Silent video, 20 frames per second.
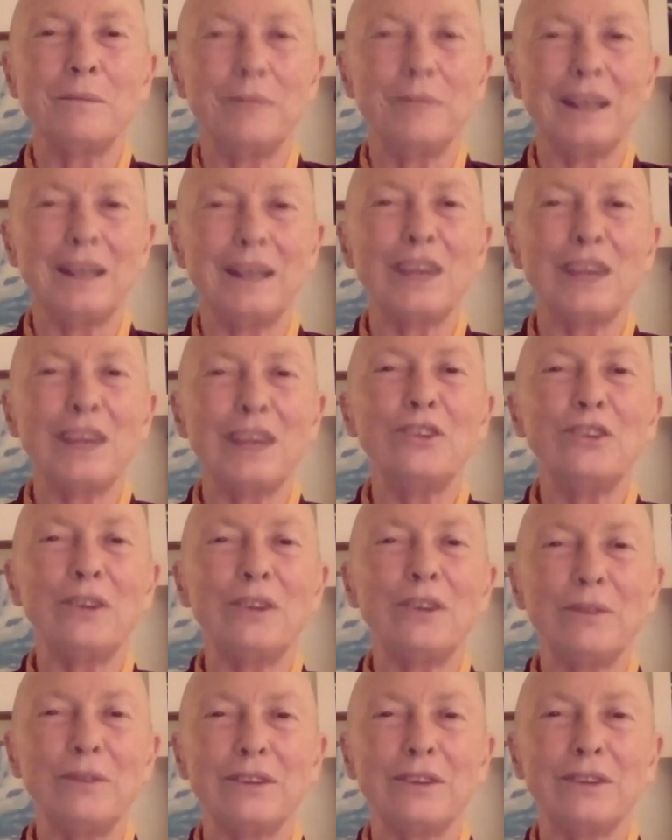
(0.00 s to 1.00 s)
that others
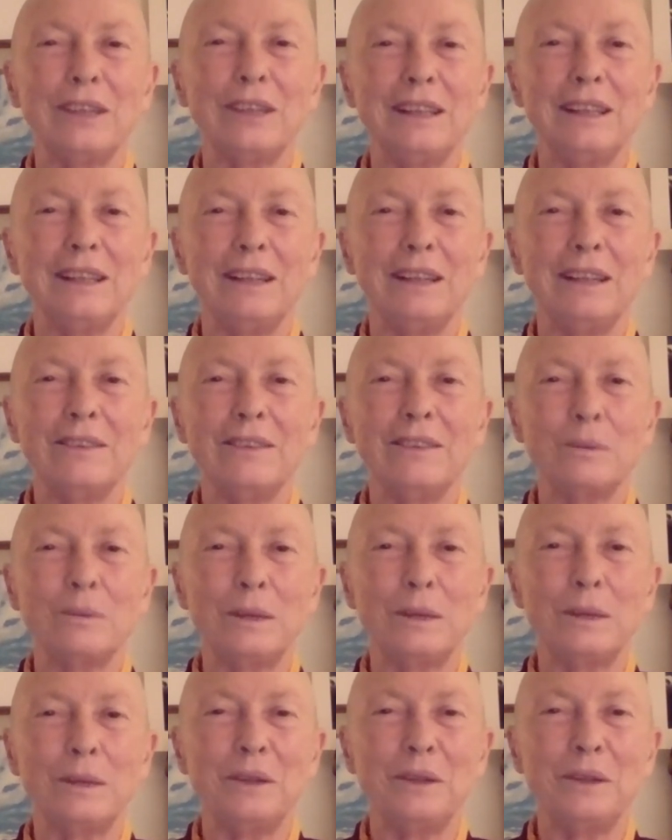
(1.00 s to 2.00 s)
have started as
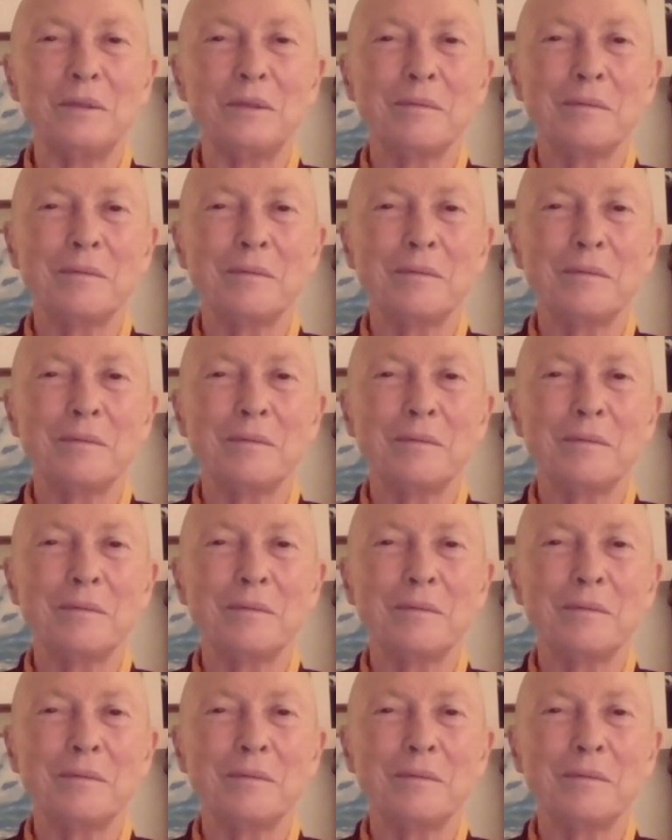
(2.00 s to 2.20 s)
well.